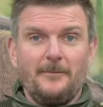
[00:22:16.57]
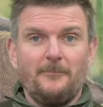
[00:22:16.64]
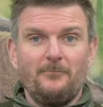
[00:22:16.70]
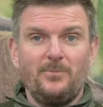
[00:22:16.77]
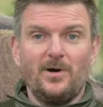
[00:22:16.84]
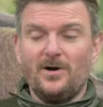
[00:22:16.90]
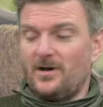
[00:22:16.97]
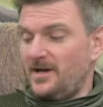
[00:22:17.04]

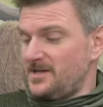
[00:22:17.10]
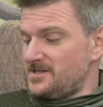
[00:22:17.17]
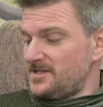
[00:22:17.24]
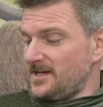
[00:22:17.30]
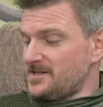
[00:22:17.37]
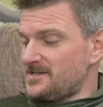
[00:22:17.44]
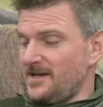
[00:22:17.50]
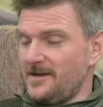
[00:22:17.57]
but at
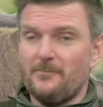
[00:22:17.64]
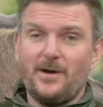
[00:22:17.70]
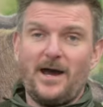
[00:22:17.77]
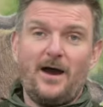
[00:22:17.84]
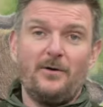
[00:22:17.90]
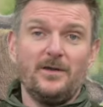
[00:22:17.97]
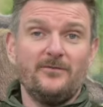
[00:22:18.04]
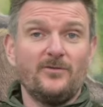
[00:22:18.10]
16
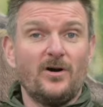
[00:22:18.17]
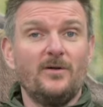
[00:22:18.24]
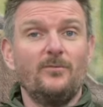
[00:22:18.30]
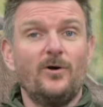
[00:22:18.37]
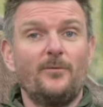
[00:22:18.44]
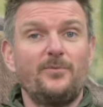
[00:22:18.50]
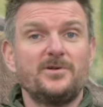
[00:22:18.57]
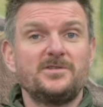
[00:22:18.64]
power you've got
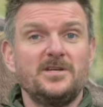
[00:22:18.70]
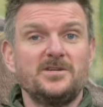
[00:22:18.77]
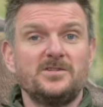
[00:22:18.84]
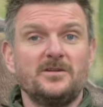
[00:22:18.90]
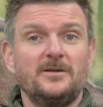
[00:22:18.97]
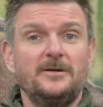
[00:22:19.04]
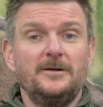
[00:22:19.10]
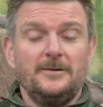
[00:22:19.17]
more
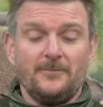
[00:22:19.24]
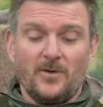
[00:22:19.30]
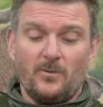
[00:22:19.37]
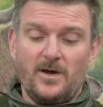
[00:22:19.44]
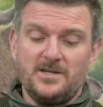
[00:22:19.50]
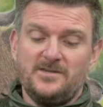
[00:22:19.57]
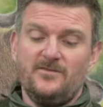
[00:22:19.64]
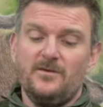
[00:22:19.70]
precision.
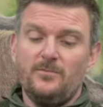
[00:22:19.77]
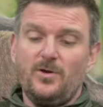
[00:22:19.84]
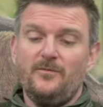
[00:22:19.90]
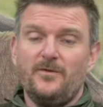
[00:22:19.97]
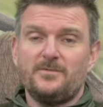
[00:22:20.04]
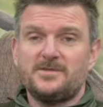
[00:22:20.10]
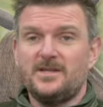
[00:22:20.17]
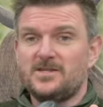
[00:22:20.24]
Whereas if you move
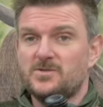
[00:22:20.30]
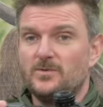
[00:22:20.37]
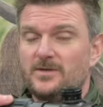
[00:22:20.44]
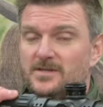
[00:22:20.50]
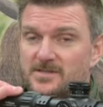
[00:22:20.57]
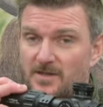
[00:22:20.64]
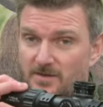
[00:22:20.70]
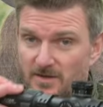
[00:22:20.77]
up to this one,
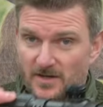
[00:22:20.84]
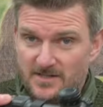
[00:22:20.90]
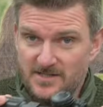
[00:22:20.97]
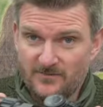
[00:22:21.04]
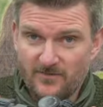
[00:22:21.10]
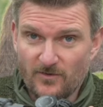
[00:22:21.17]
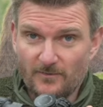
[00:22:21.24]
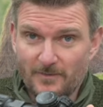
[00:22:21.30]
this is a
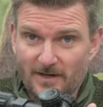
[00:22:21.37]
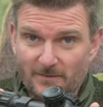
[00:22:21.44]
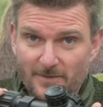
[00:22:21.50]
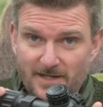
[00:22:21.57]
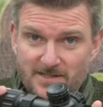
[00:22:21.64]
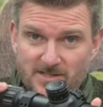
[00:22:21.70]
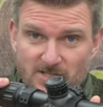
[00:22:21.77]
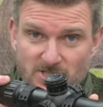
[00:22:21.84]

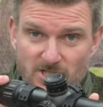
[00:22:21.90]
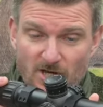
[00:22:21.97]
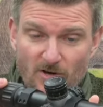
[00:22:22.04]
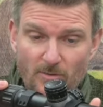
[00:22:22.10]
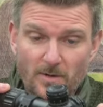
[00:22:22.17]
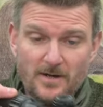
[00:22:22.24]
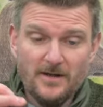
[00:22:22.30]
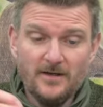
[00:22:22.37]
34mm
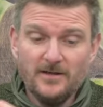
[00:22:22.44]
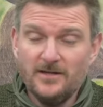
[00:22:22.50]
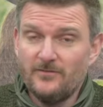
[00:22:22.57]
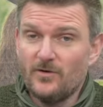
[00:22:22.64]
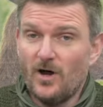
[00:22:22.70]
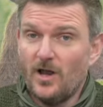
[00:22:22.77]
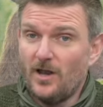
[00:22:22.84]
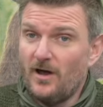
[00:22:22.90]
tube, you've
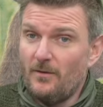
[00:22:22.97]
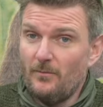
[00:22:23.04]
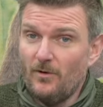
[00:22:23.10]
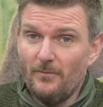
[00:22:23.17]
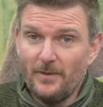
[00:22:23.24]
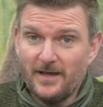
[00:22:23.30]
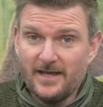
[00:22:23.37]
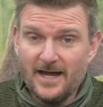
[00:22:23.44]
got a lot
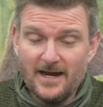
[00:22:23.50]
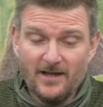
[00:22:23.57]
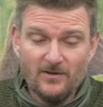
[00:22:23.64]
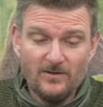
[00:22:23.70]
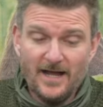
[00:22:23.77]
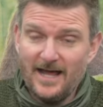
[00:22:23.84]
more mechanical